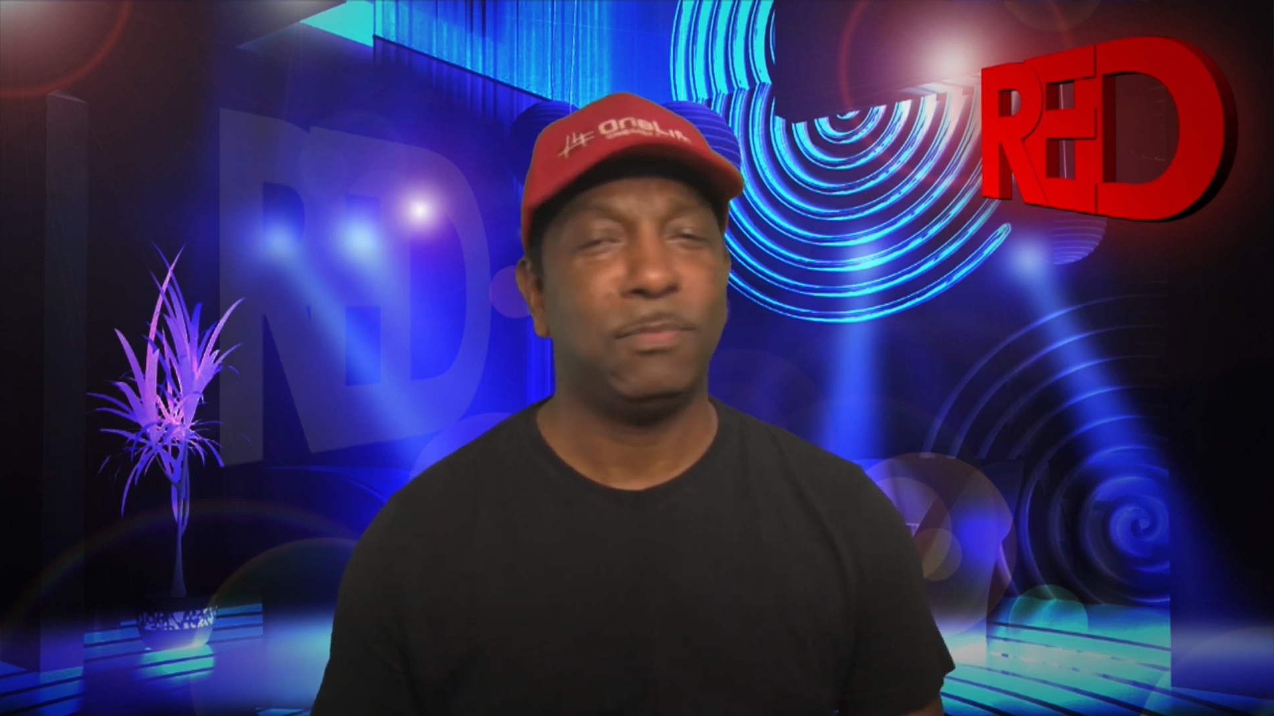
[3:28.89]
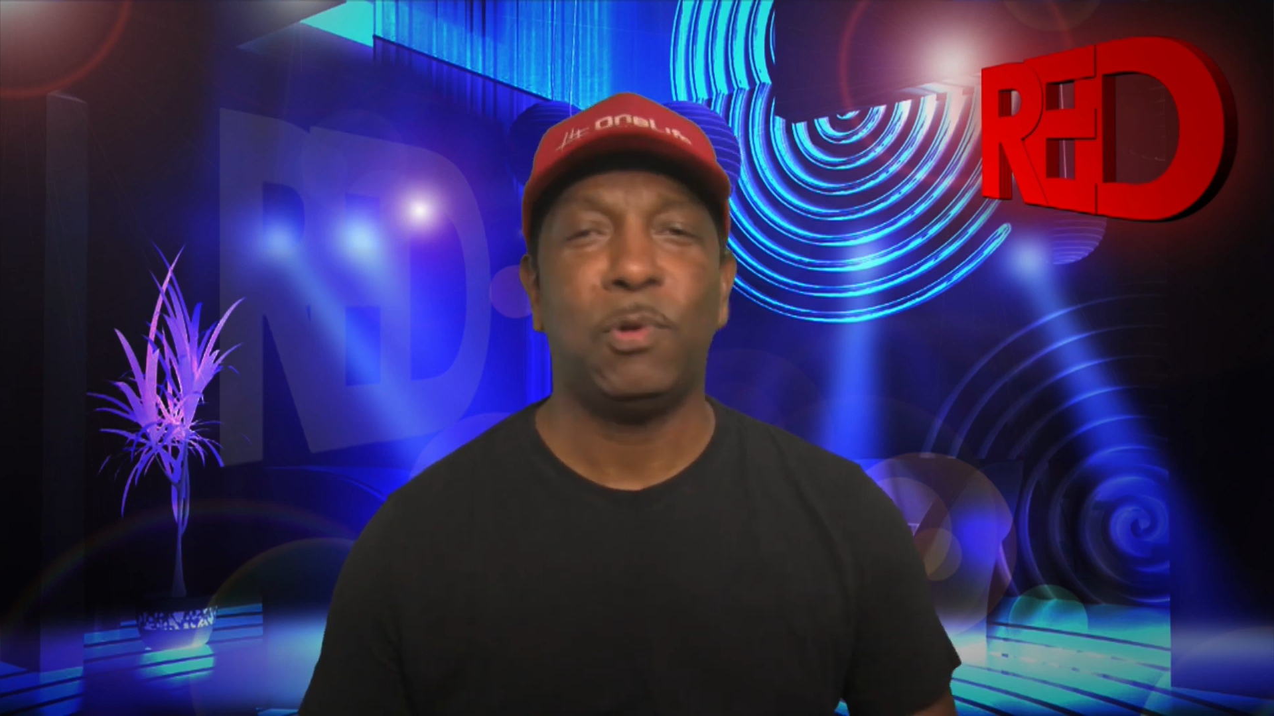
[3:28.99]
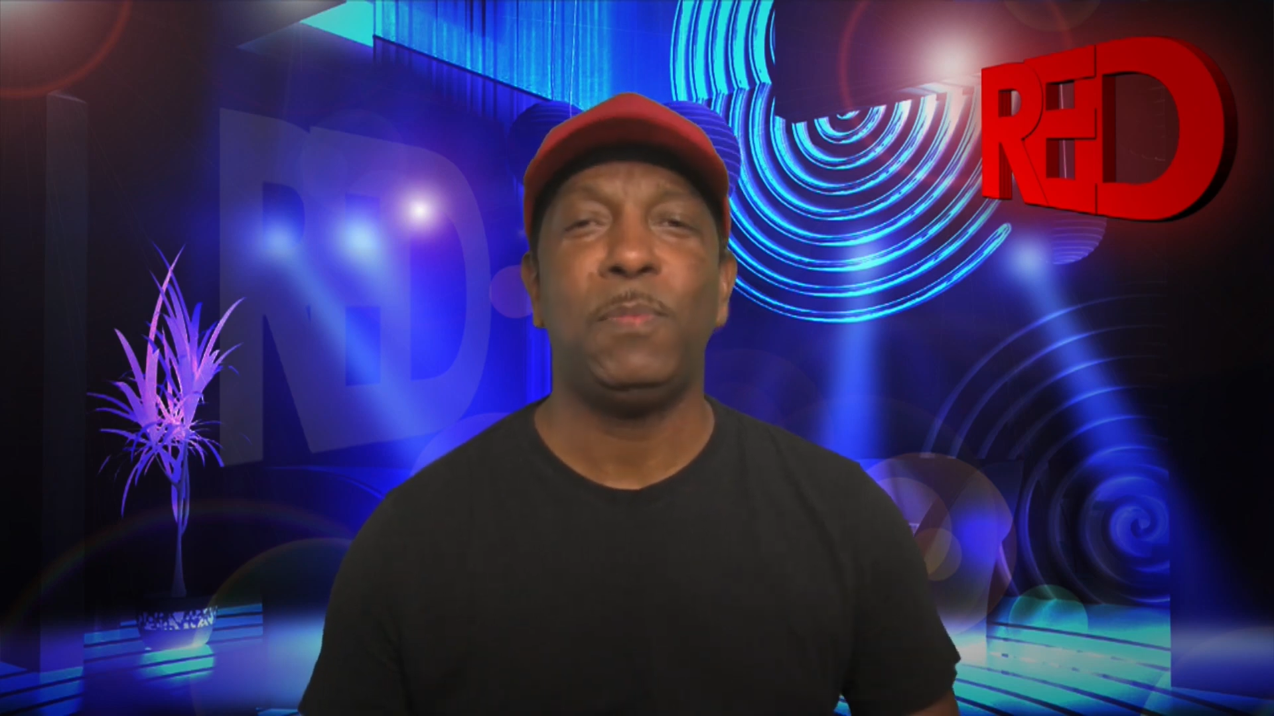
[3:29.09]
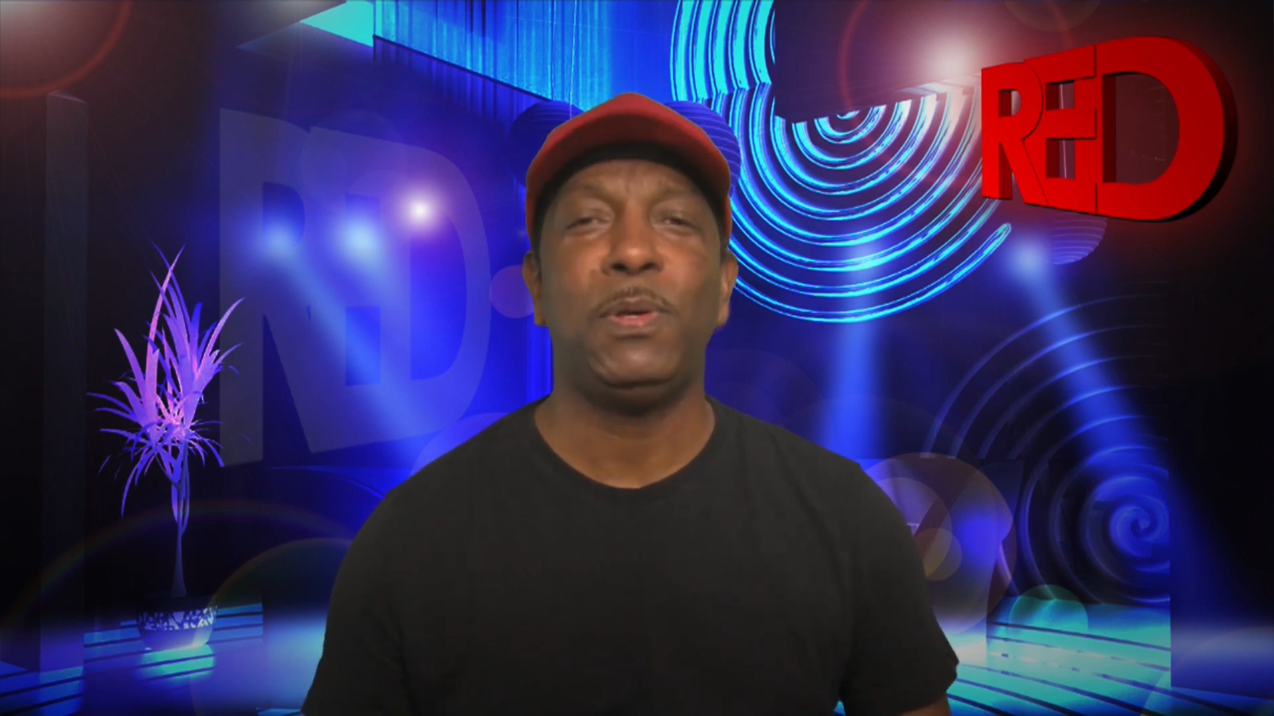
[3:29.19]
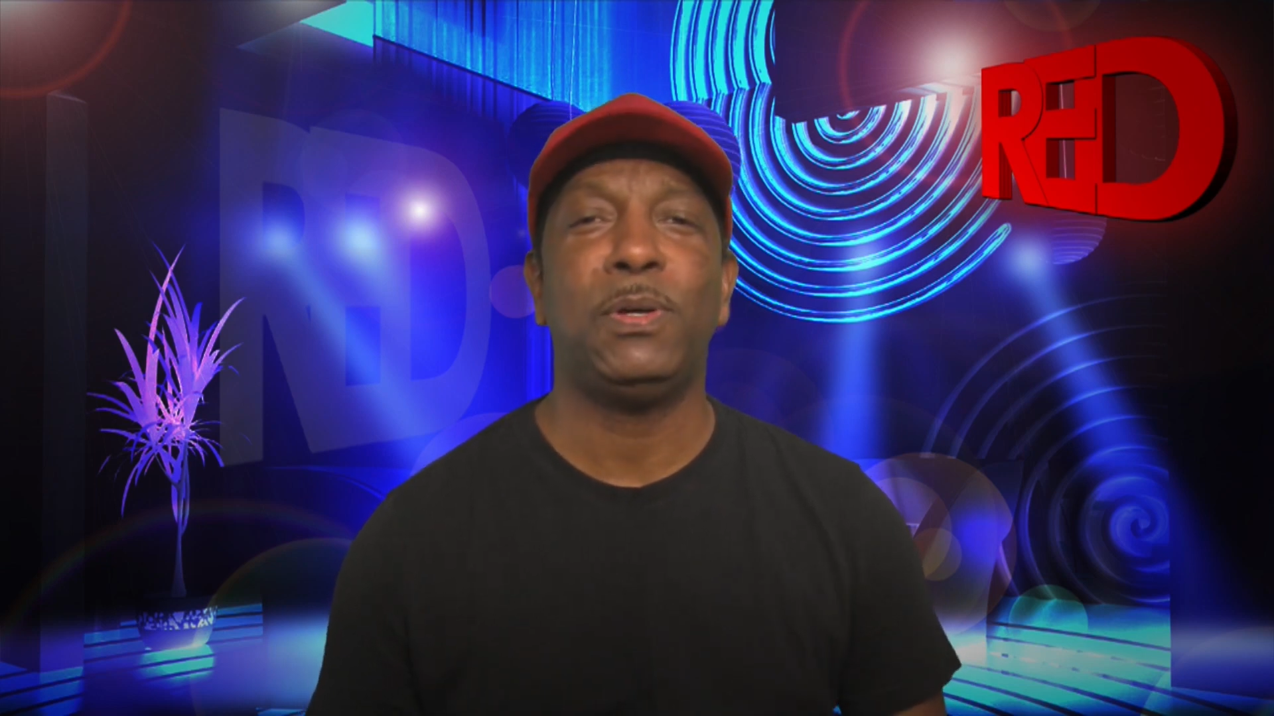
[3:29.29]

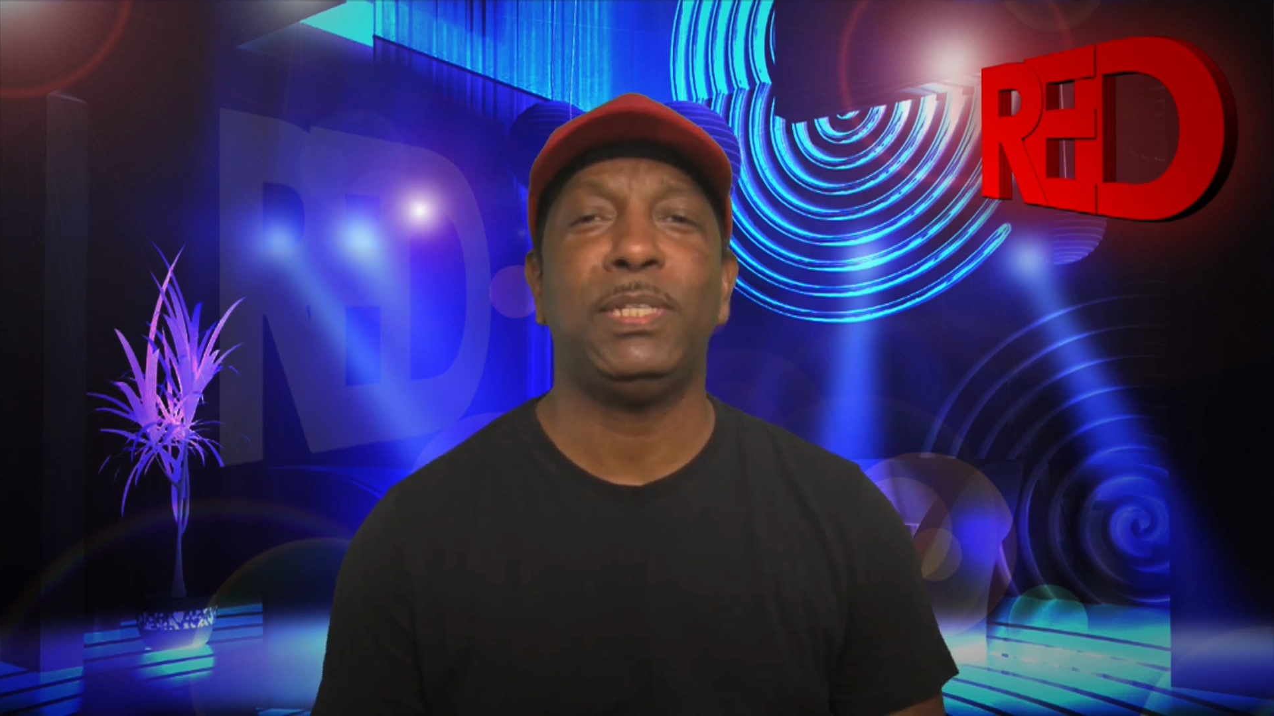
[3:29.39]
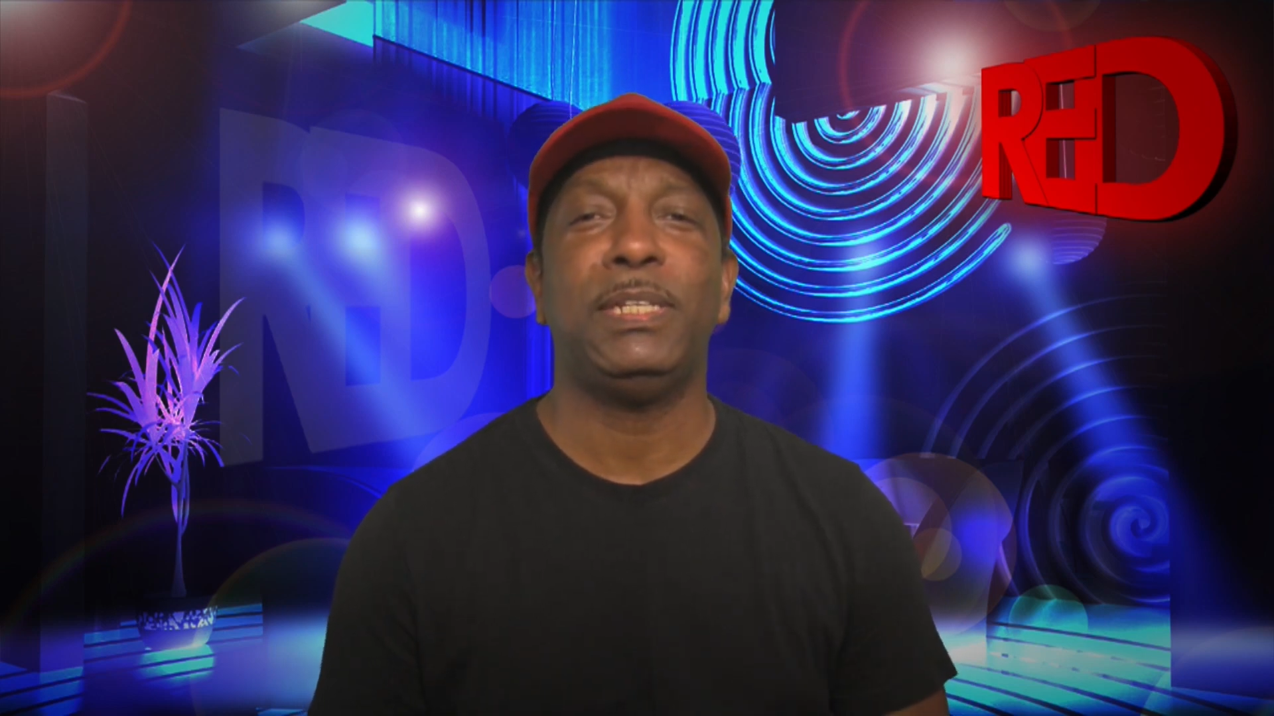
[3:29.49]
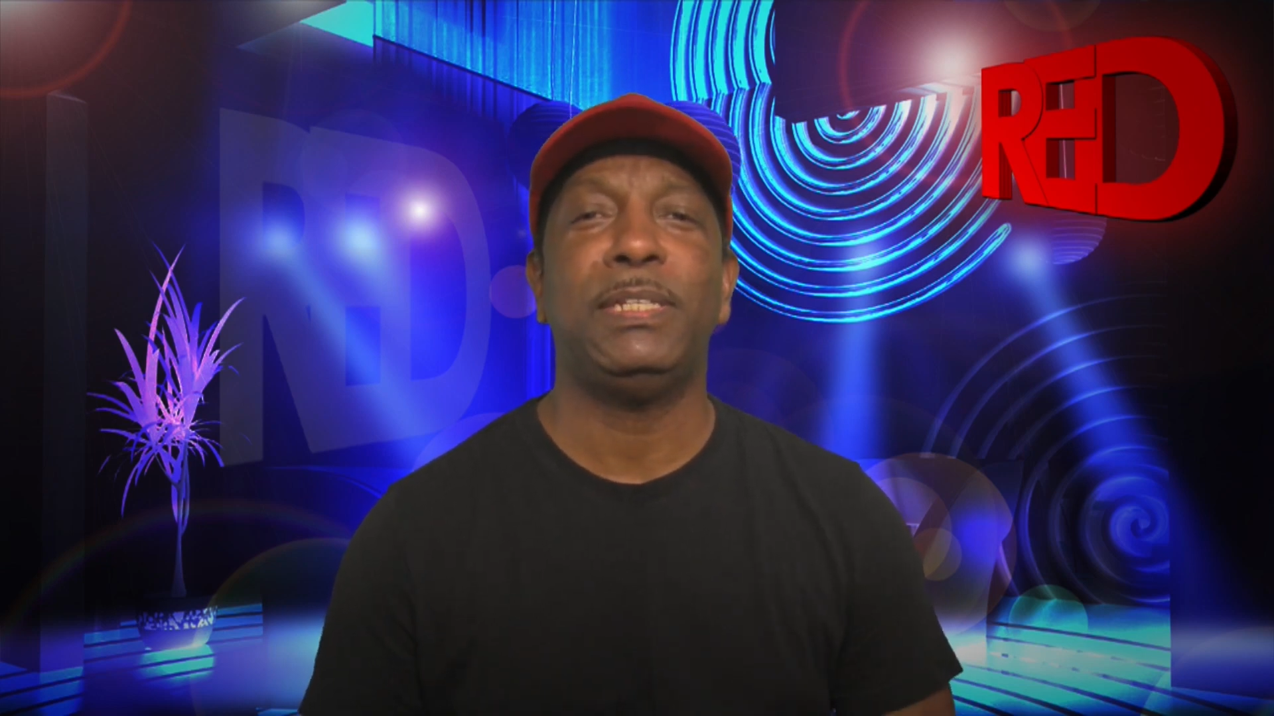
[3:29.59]
All because of